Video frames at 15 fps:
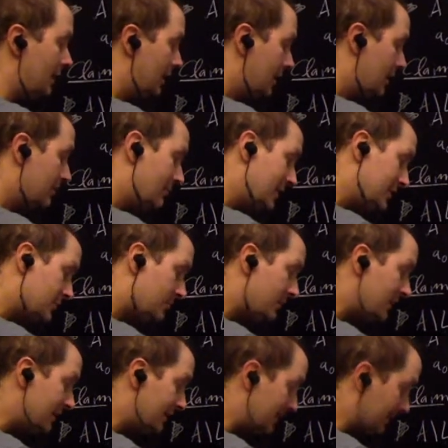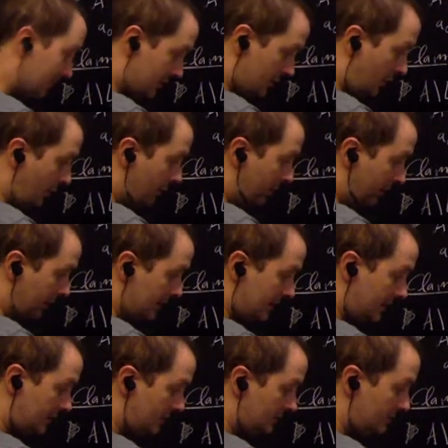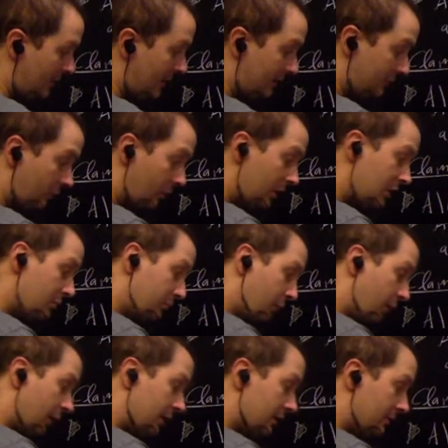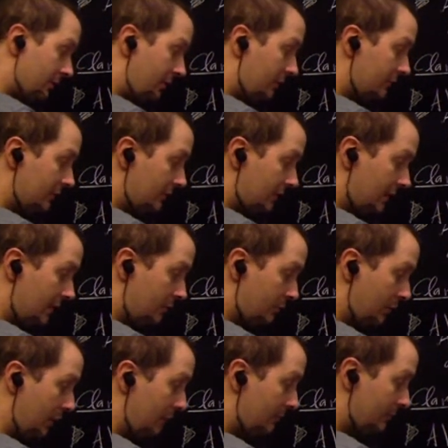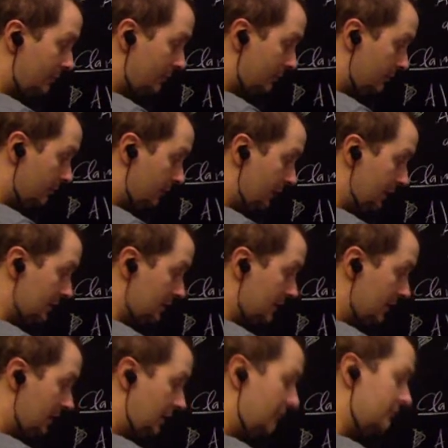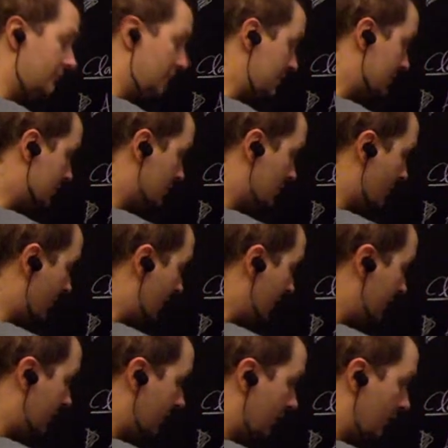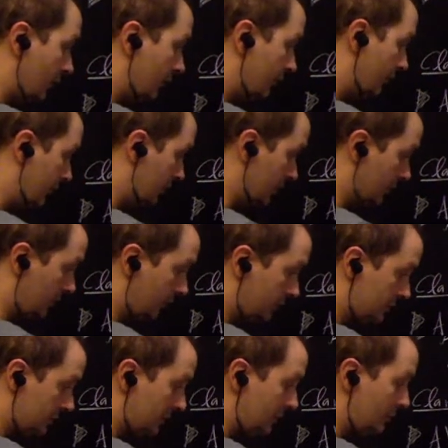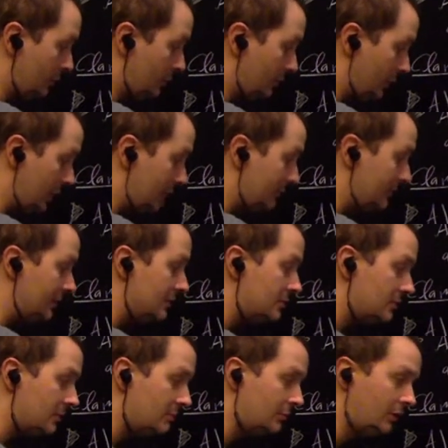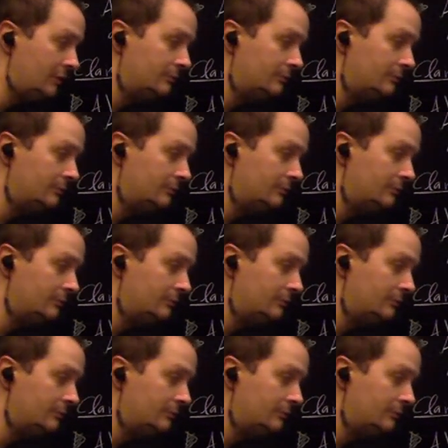it must be that there's no continuous path to any point around A prime. Because if there is such a path, you can go, to A double prime and then to A prime.